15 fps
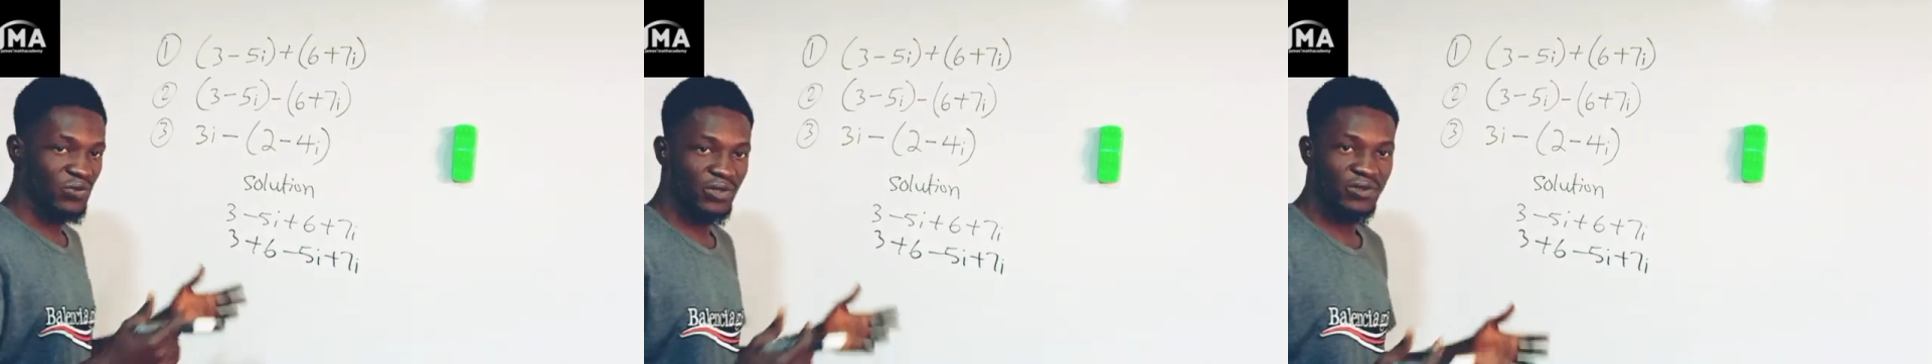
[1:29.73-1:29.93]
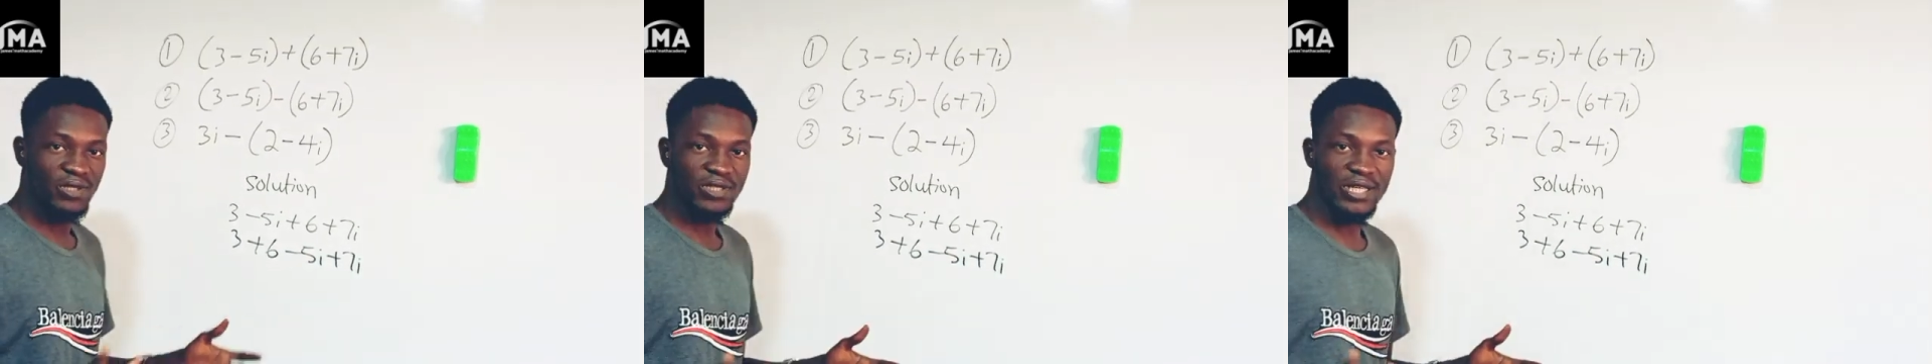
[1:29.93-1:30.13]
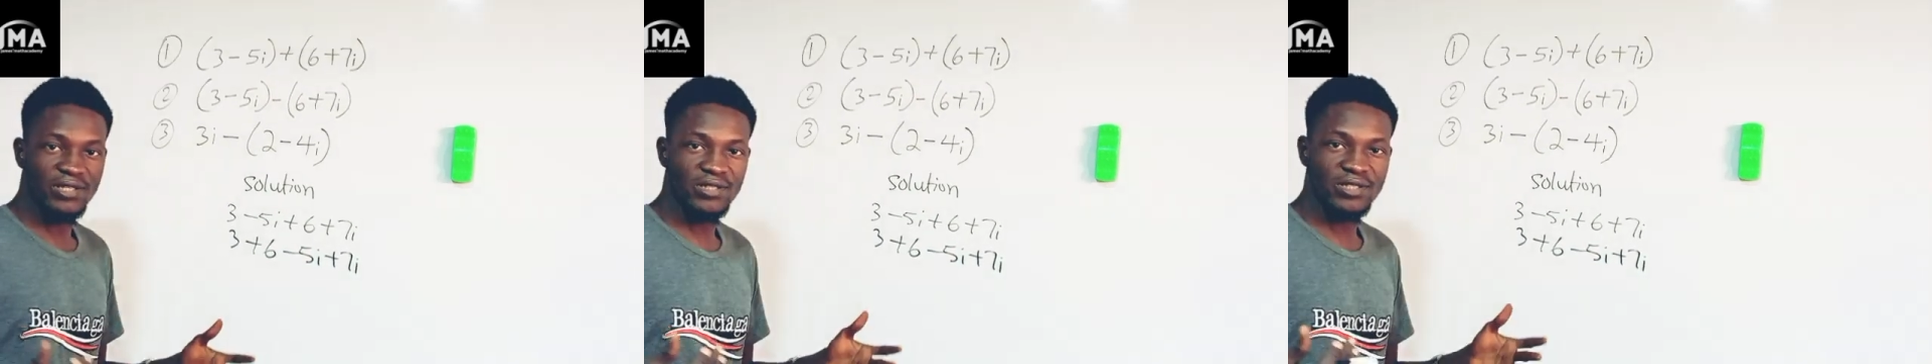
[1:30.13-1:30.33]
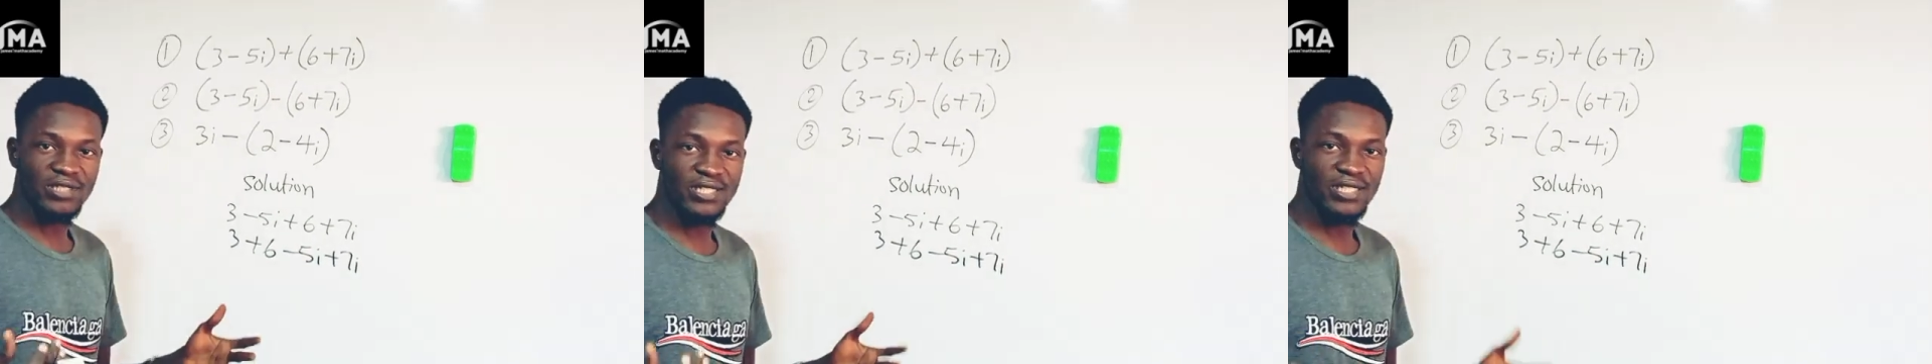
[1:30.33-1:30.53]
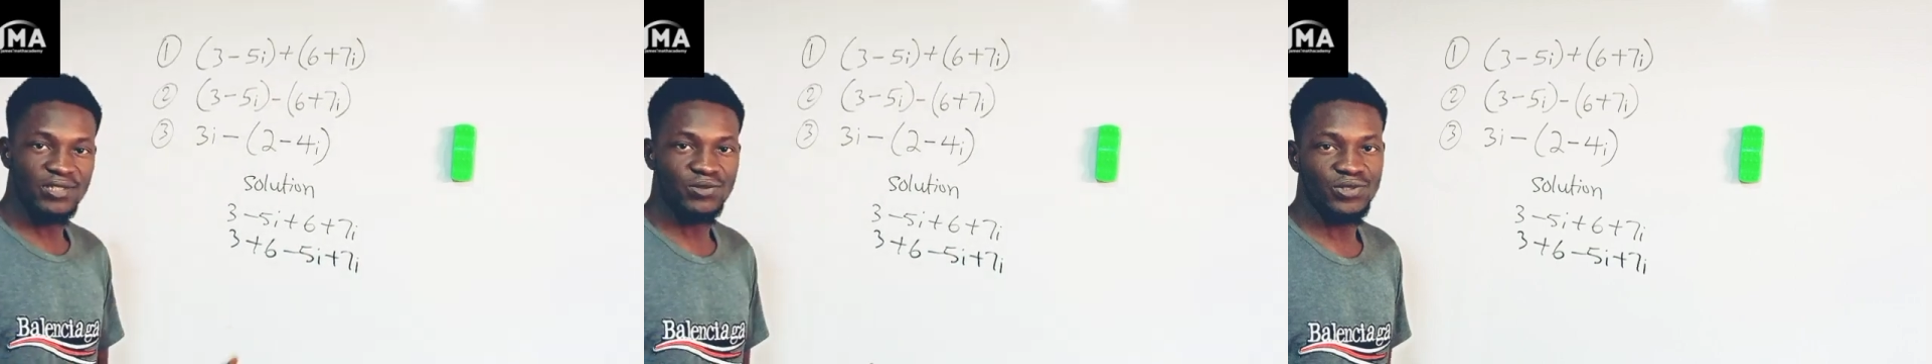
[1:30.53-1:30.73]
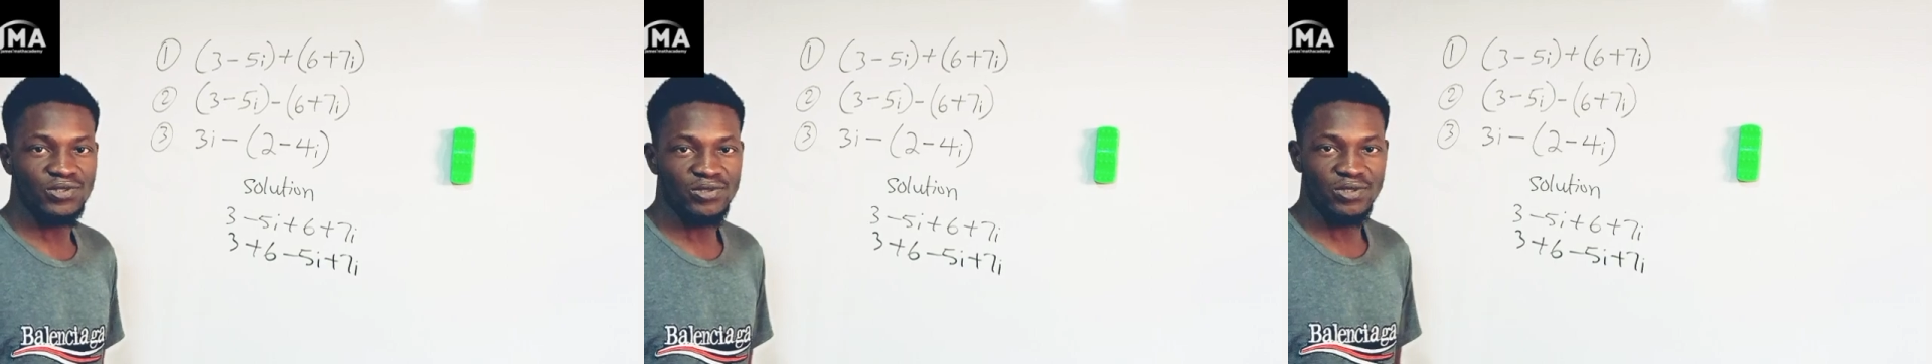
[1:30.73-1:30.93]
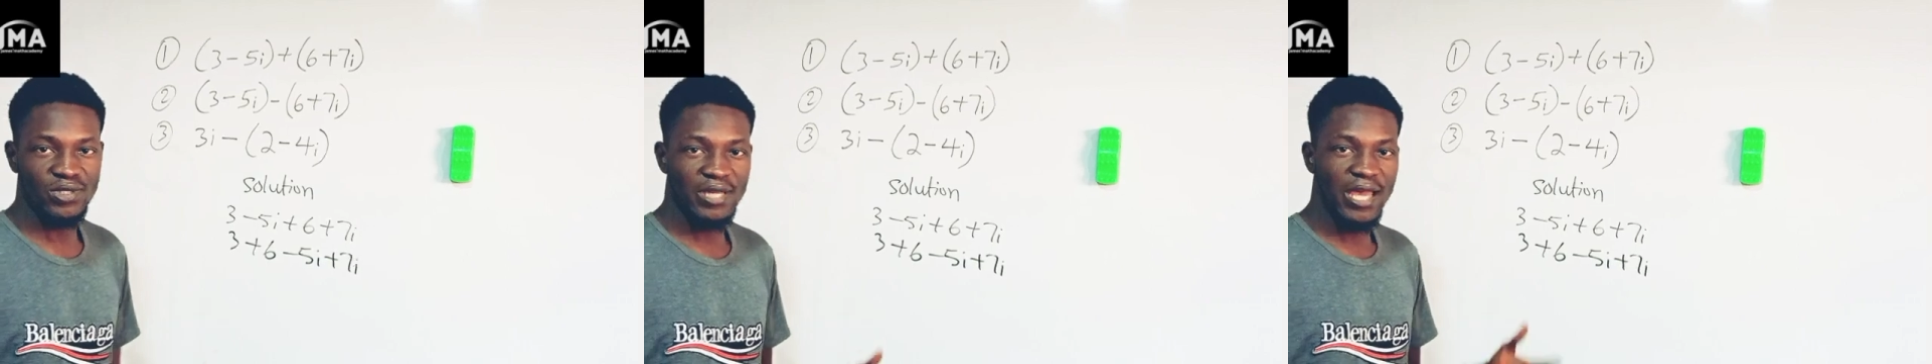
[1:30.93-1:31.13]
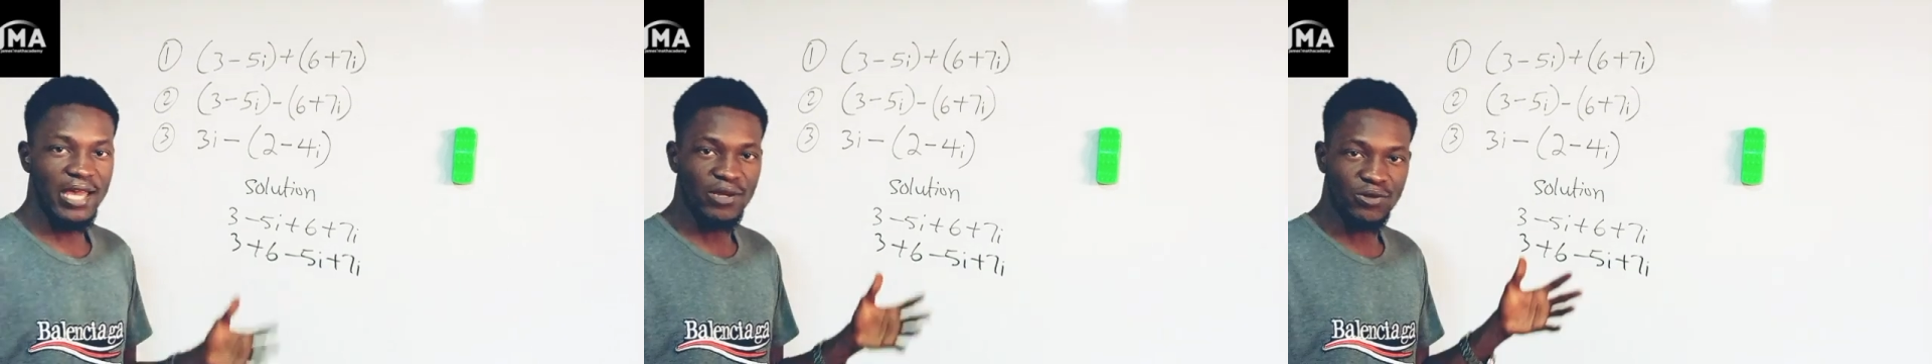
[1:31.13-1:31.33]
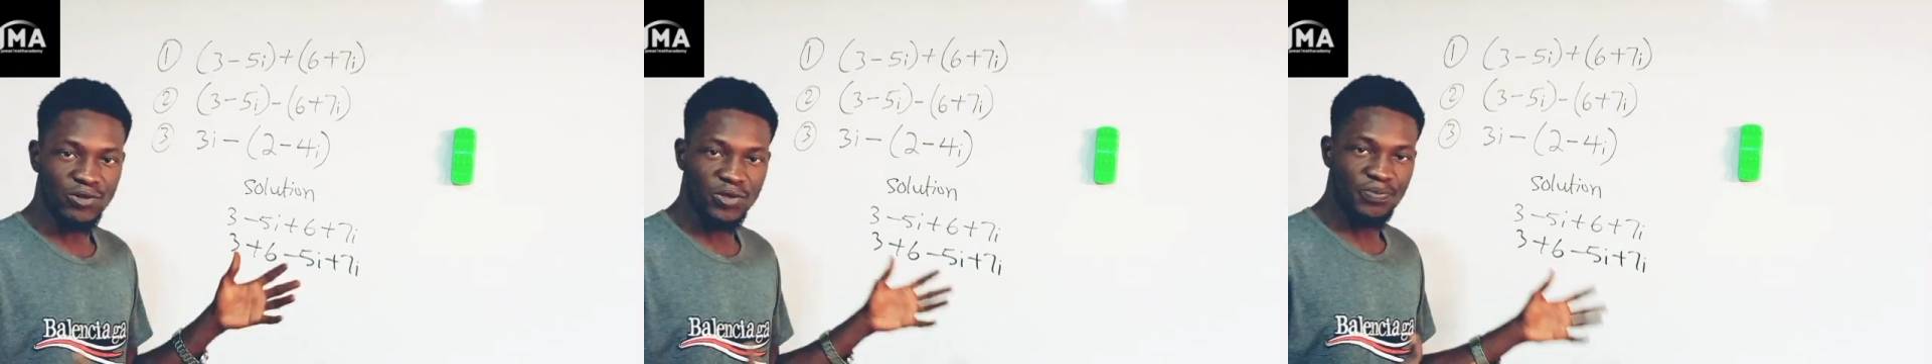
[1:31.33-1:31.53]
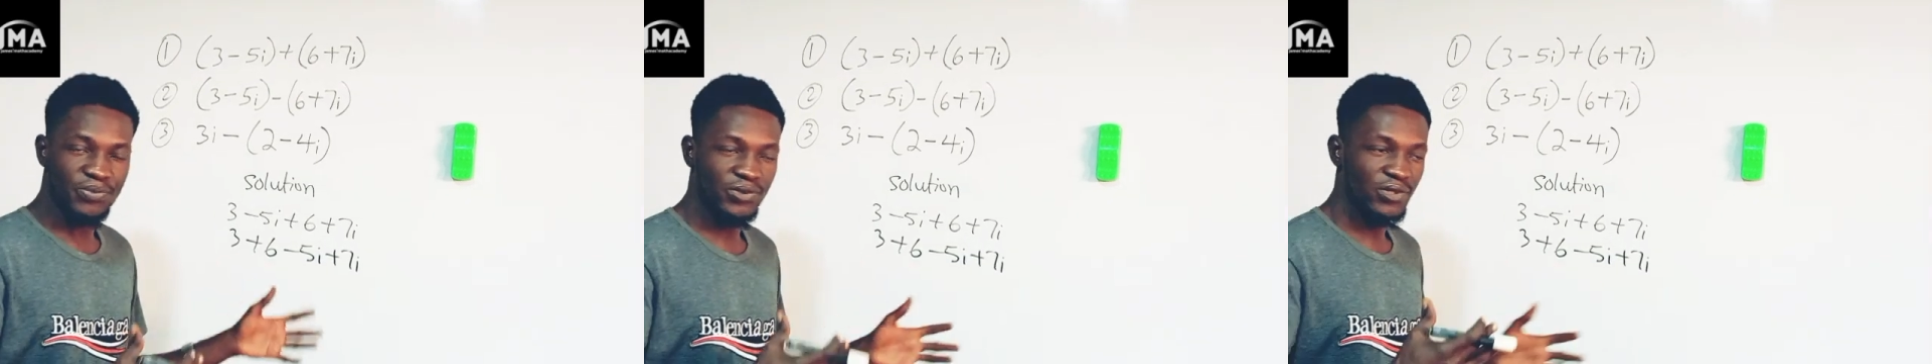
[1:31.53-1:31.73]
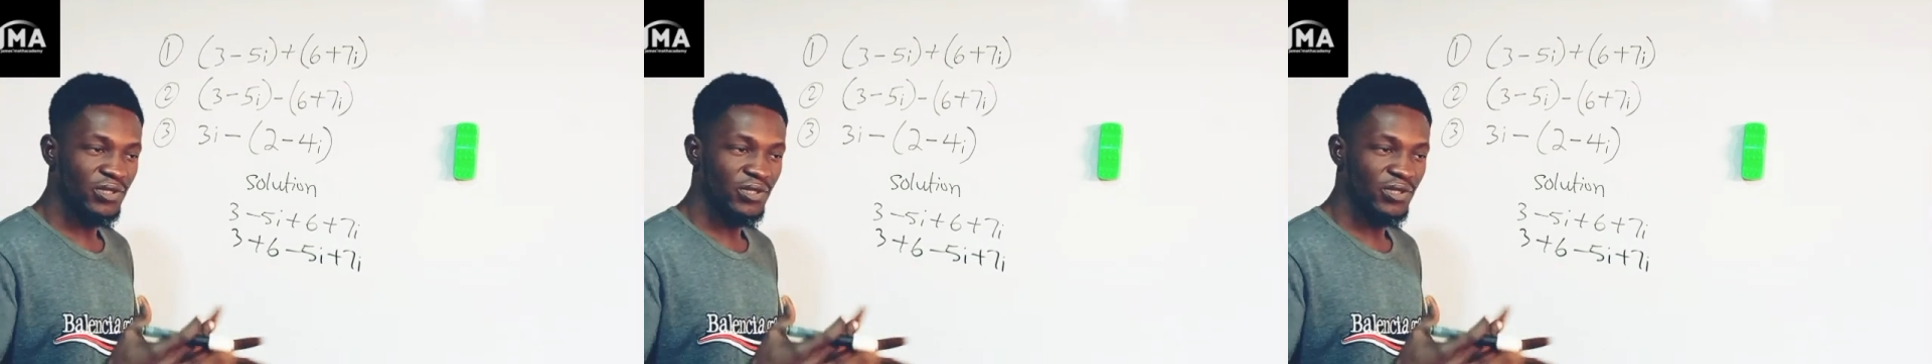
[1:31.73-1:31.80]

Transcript: I just did is to group